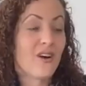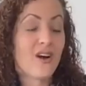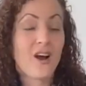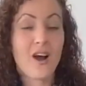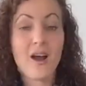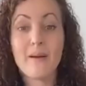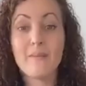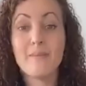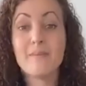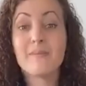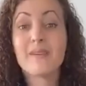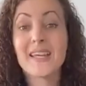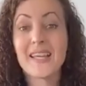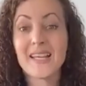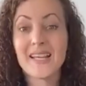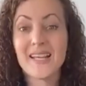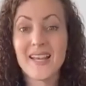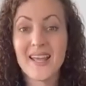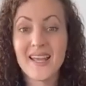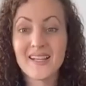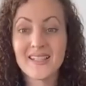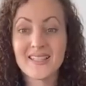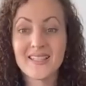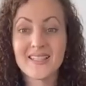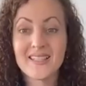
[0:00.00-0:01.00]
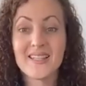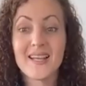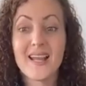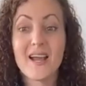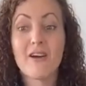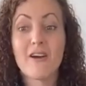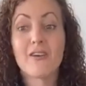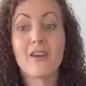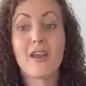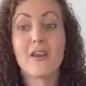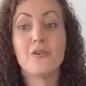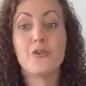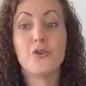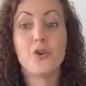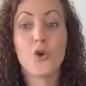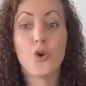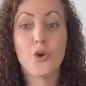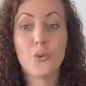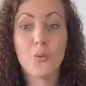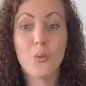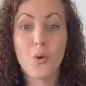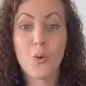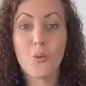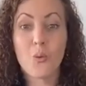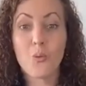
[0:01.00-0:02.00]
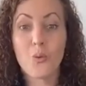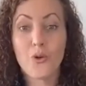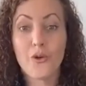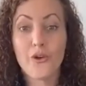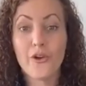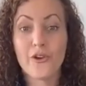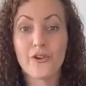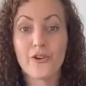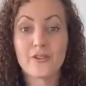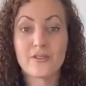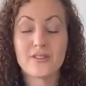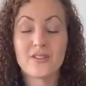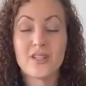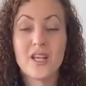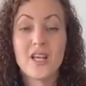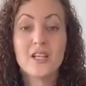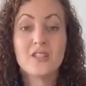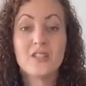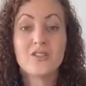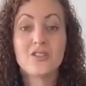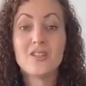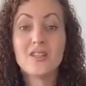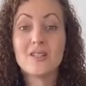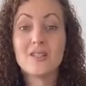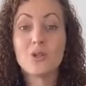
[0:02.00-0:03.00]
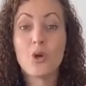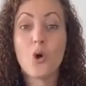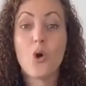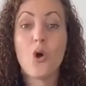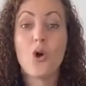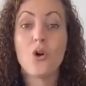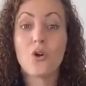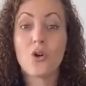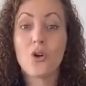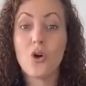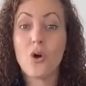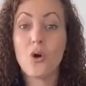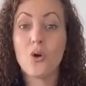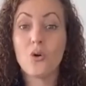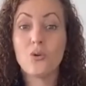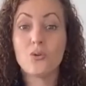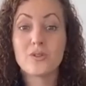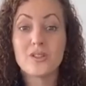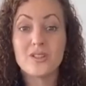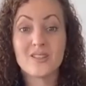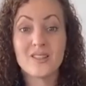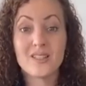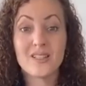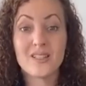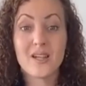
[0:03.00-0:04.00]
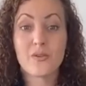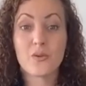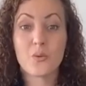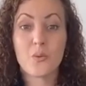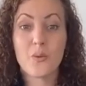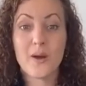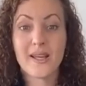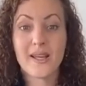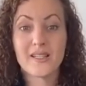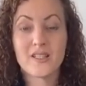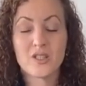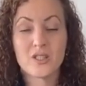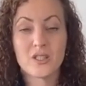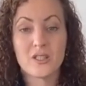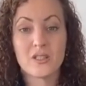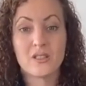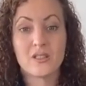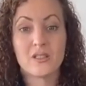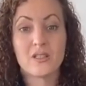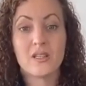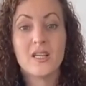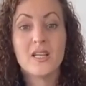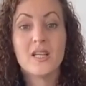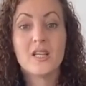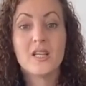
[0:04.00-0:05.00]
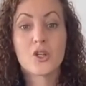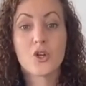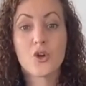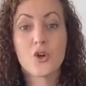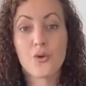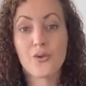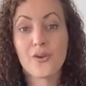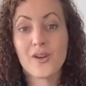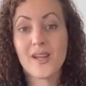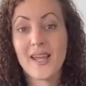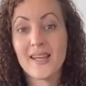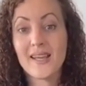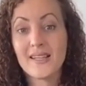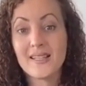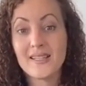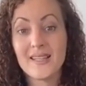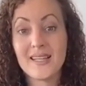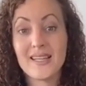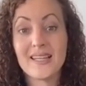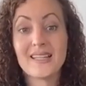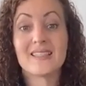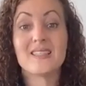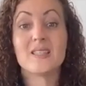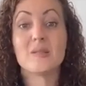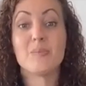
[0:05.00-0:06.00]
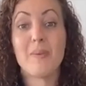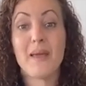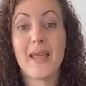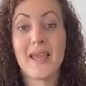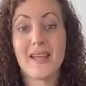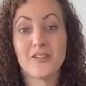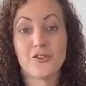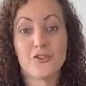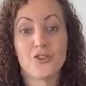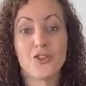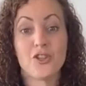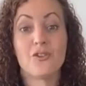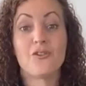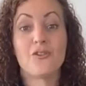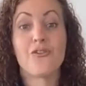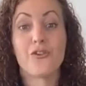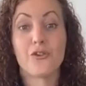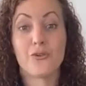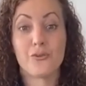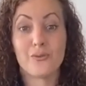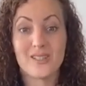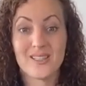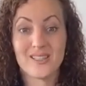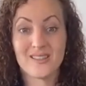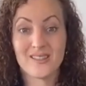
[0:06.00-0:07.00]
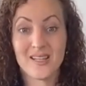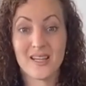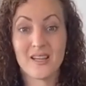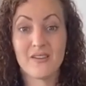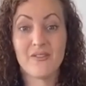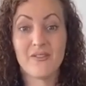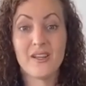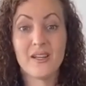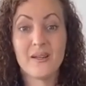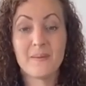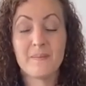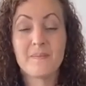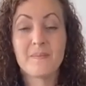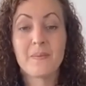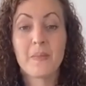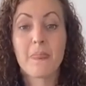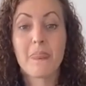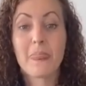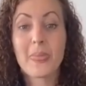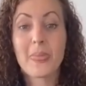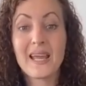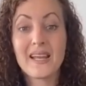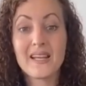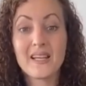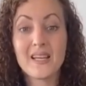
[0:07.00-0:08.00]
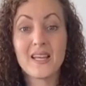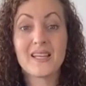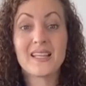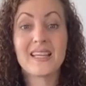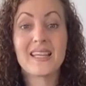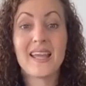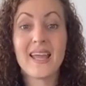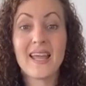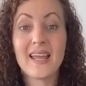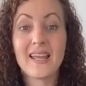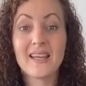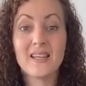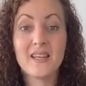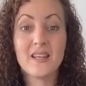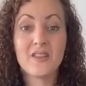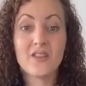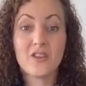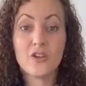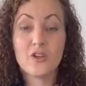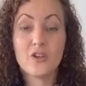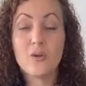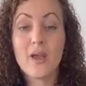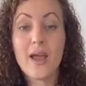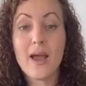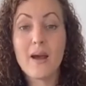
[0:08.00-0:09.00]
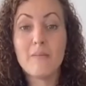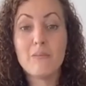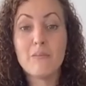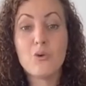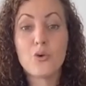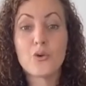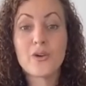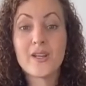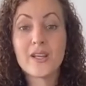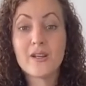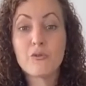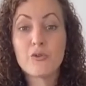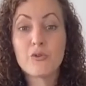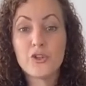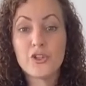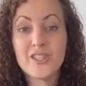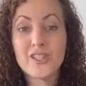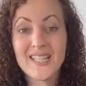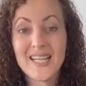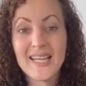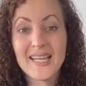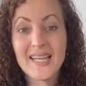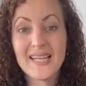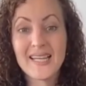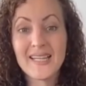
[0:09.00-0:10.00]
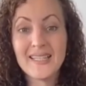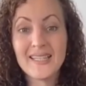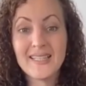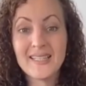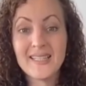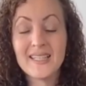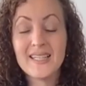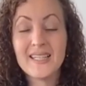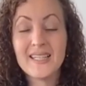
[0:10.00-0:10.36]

I'm connected now and I know what works. So this hot cold is another way to create the expansion for receiving. Again, our morning routine,